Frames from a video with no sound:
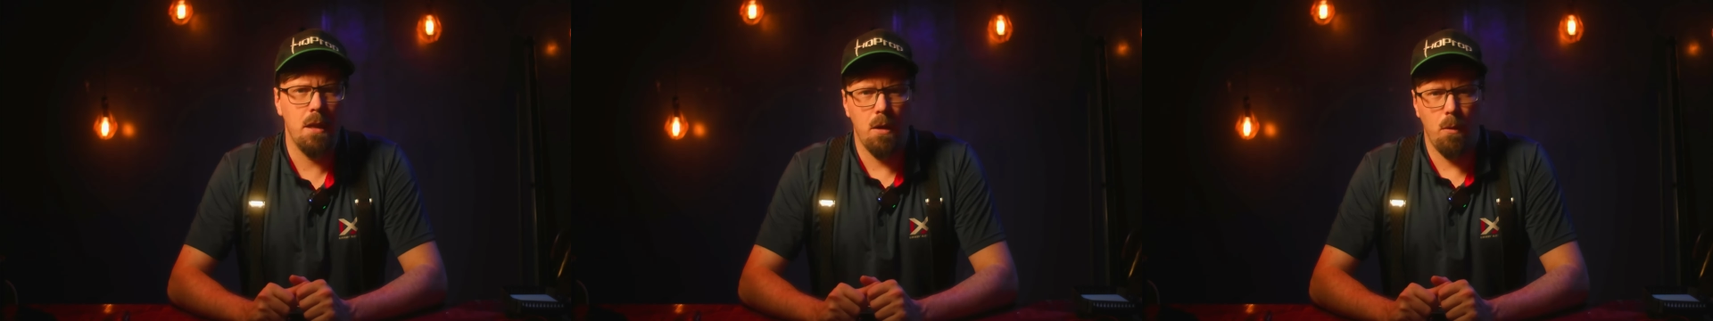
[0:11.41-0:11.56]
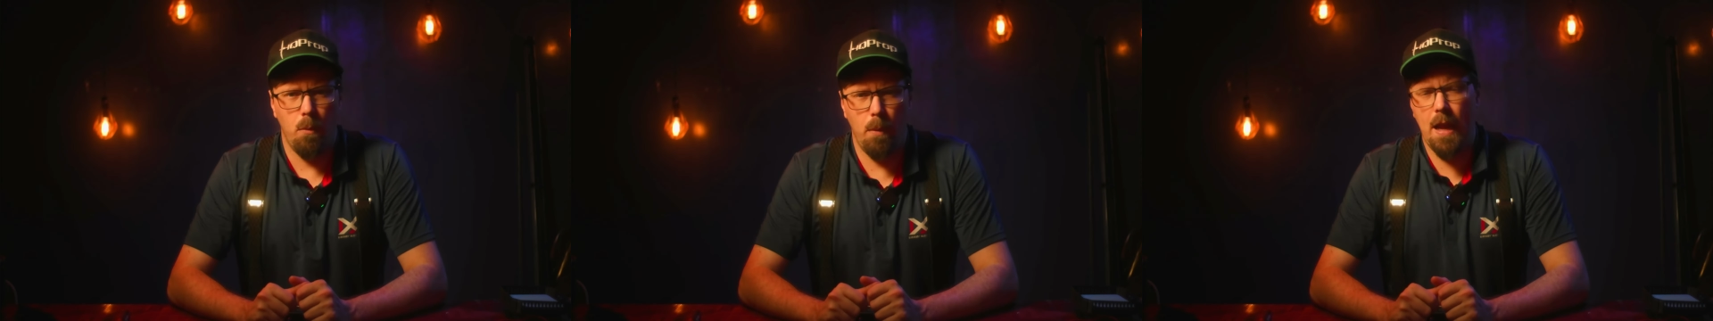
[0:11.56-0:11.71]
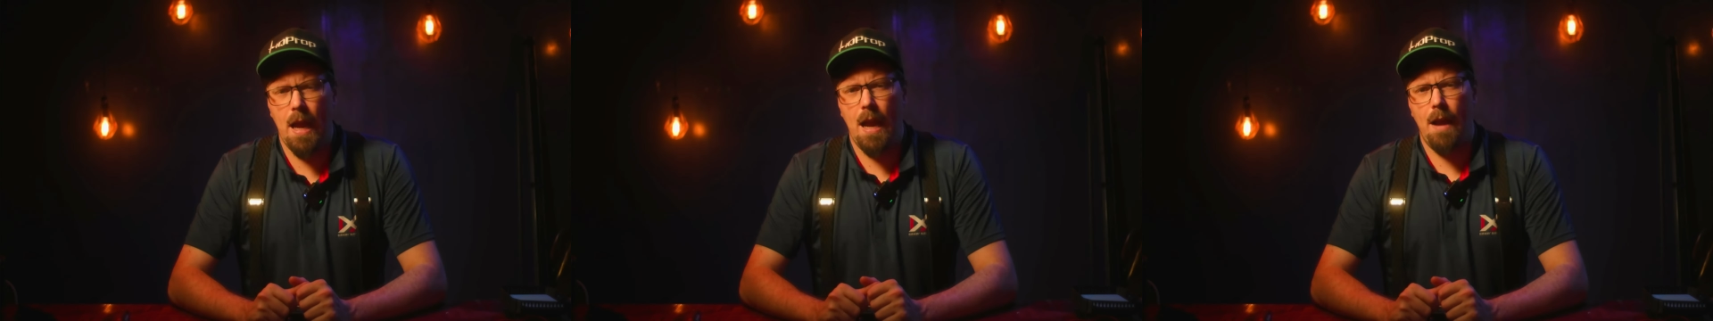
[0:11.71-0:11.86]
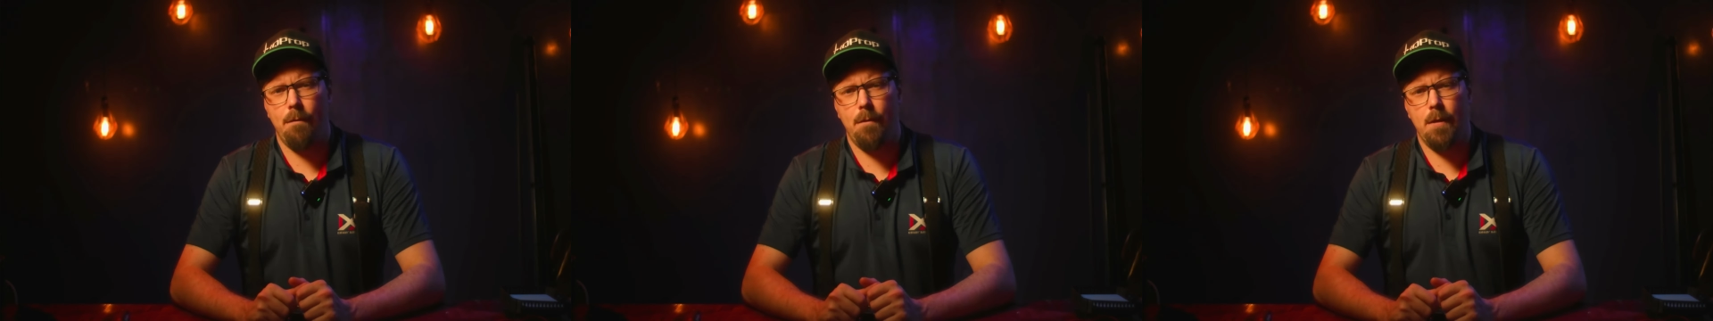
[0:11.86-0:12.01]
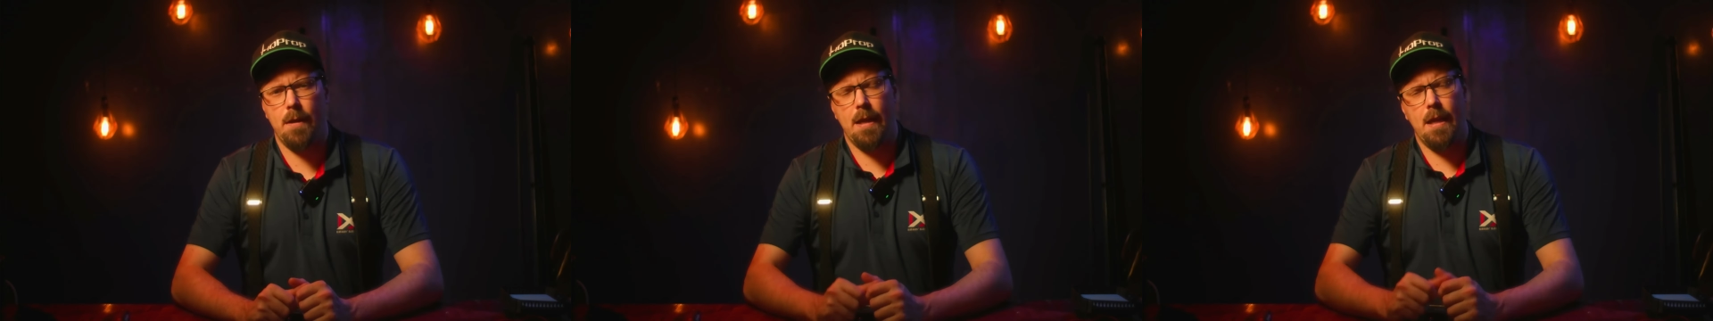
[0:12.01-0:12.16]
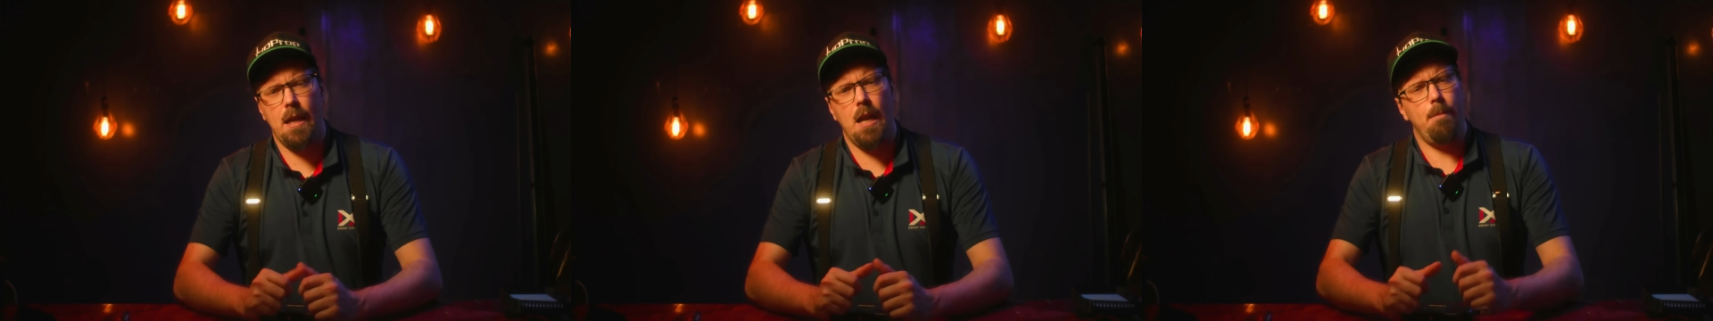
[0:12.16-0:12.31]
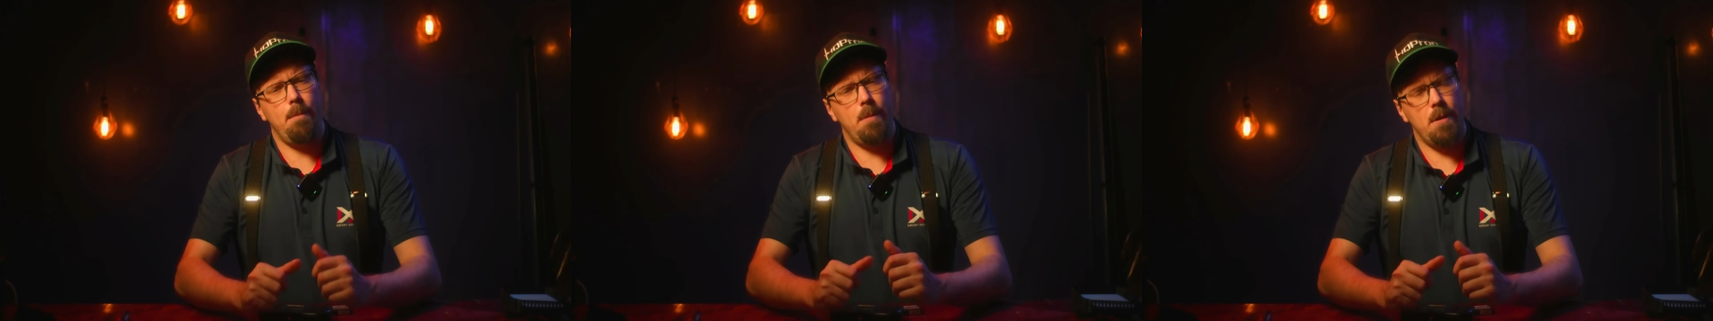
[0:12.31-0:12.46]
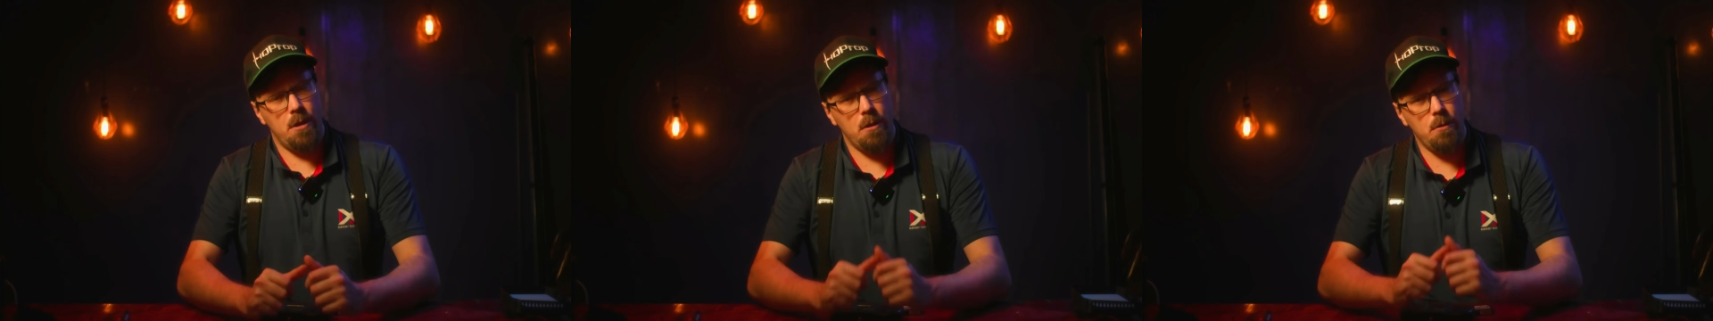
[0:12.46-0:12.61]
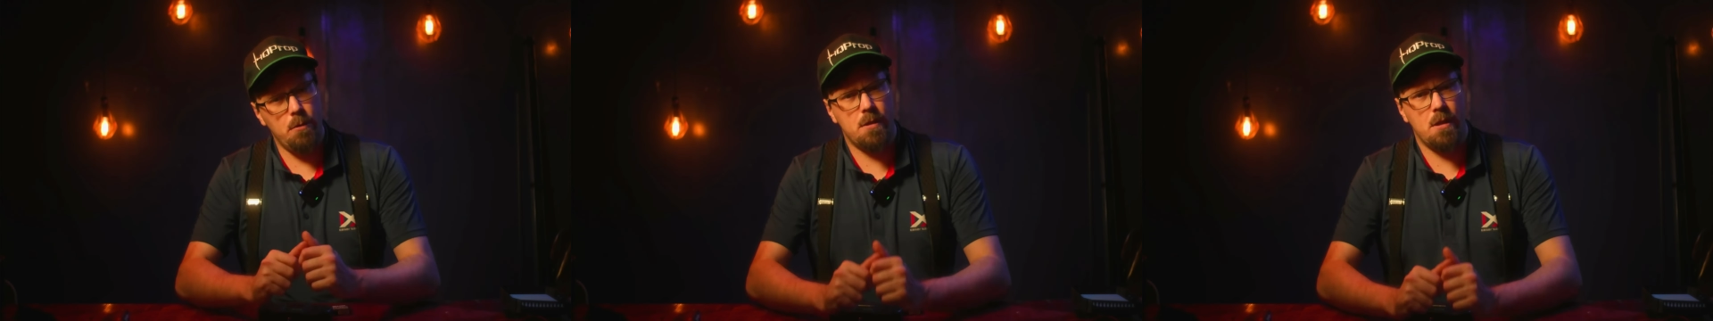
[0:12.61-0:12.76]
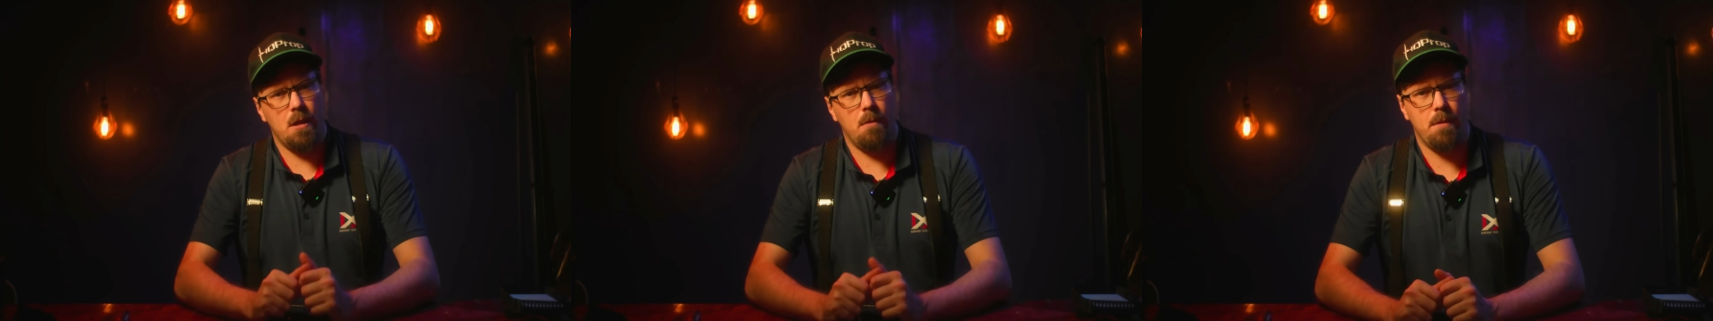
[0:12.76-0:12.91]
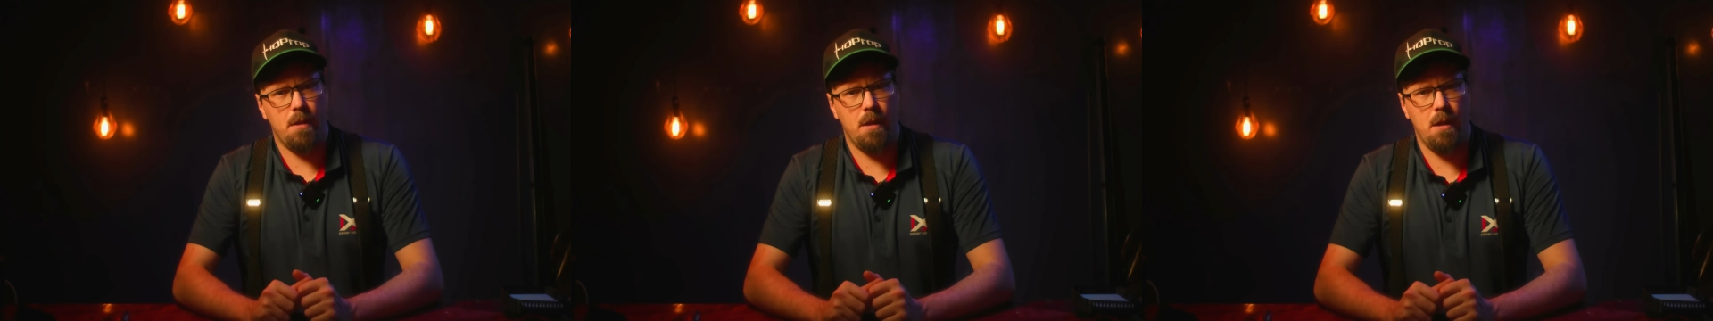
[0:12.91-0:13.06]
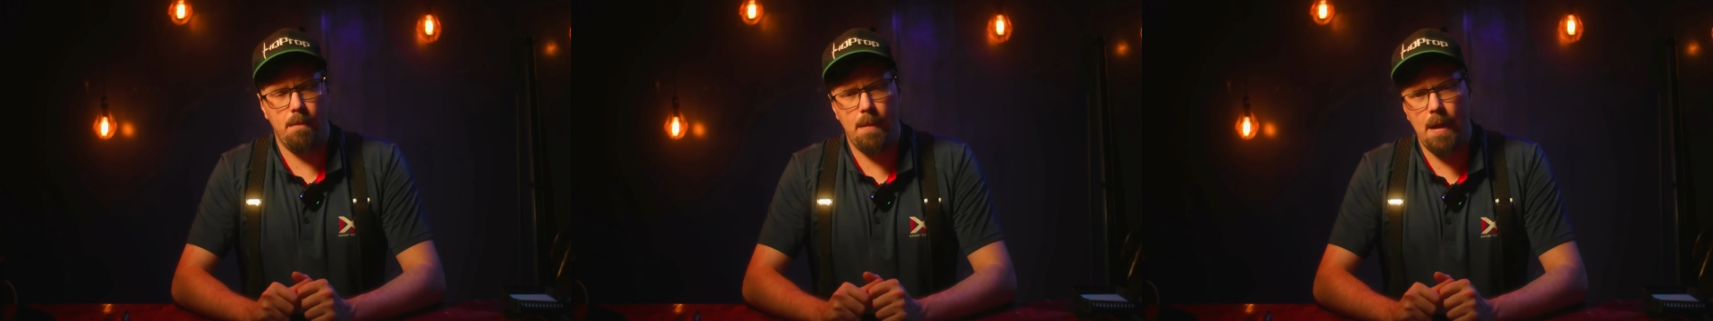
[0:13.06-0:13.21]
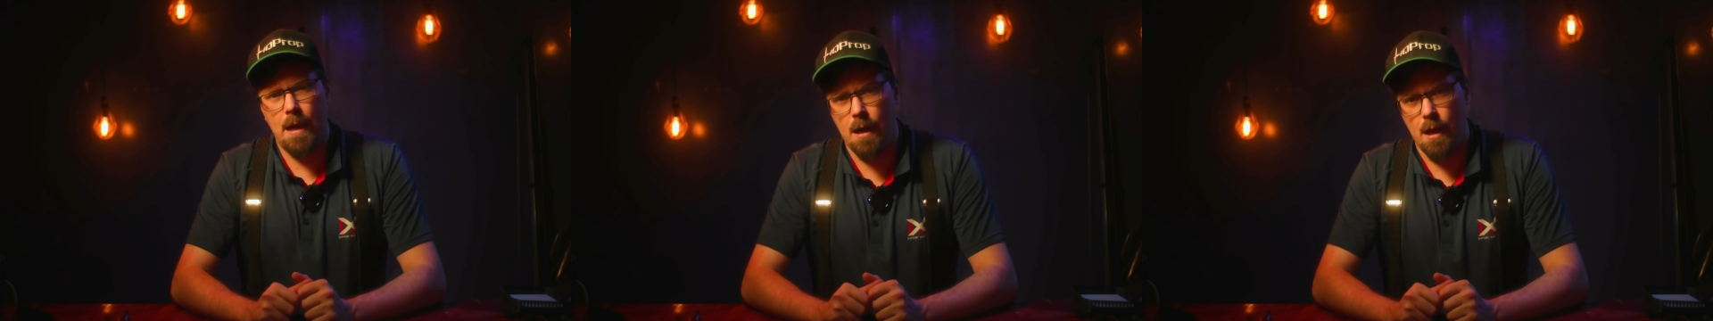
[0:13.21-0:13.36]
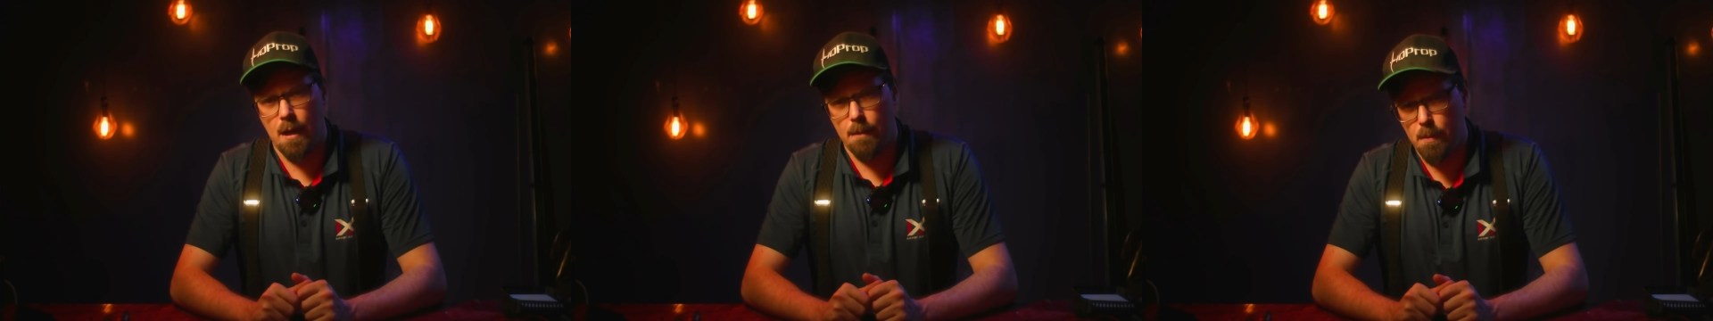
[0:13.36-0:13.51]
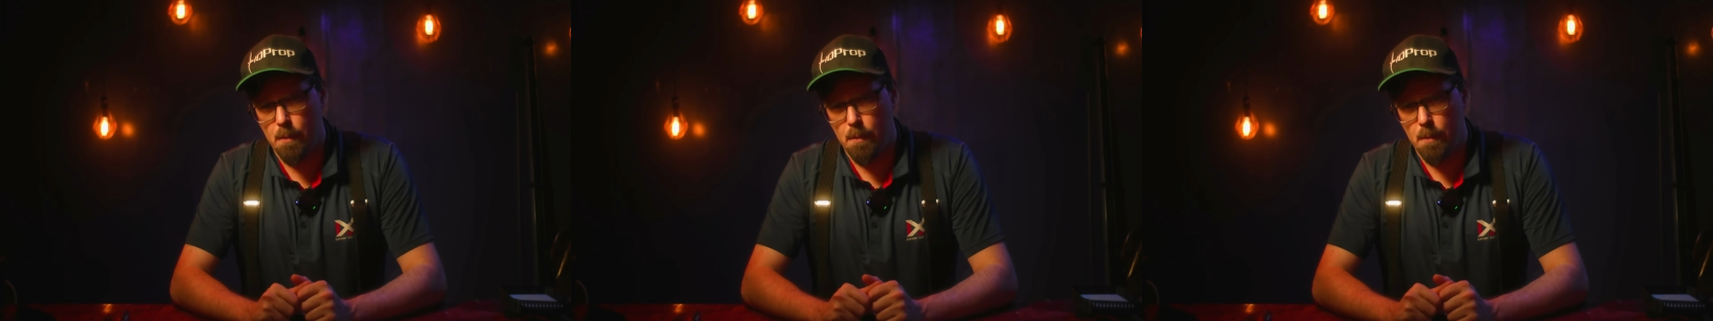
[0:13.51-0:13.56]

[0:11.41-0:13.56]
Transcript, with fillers: we have to get up and do something about it.